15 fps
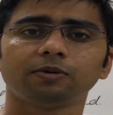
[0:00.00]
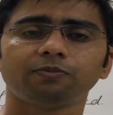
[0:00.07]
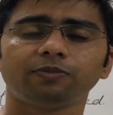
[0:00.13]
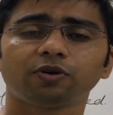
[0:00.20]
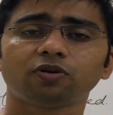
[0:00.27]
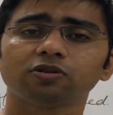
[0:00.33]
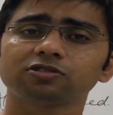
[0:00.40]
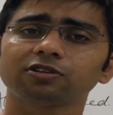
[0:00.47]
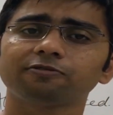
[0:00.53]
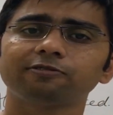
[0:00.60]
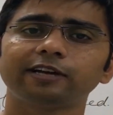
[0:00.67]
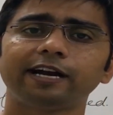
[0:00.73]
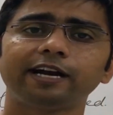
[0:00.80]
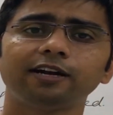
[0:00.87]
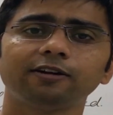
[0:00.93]
Because
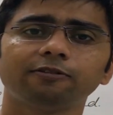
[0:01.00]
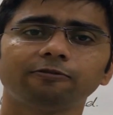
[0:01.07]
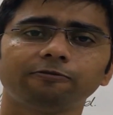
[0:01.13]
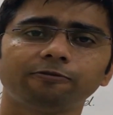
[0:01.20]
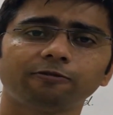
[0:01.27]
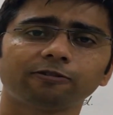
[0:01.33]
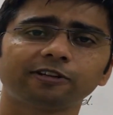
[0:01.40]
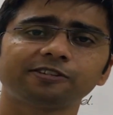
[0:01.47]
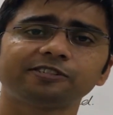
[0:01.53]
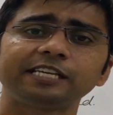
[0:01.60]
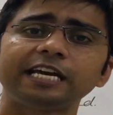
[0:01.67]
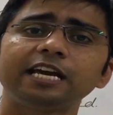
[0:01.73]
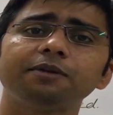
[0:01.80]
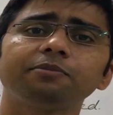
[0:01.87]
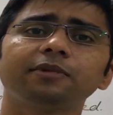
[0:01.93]
of that, for the
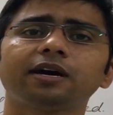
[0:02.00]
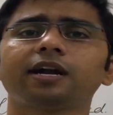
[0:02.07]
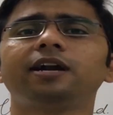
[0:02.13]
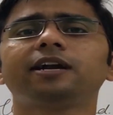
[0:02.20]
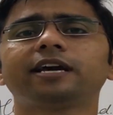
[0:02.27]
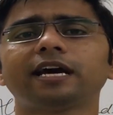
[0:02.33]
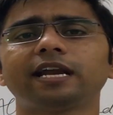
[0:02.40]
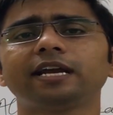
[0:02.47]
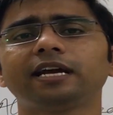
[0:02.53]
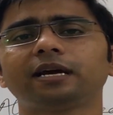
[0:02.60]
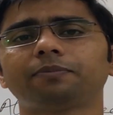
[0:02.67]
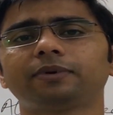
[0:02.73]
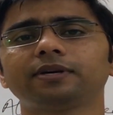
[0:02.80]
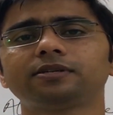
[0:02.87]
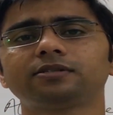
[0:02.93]
same current carrying
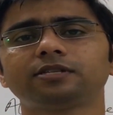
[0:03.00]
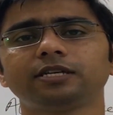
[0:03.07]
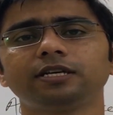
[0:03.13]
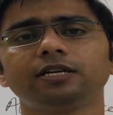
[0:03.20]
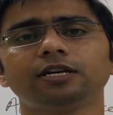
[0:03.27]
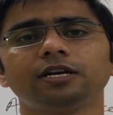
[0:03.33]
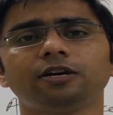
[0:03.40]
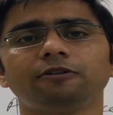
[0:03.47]
capacity,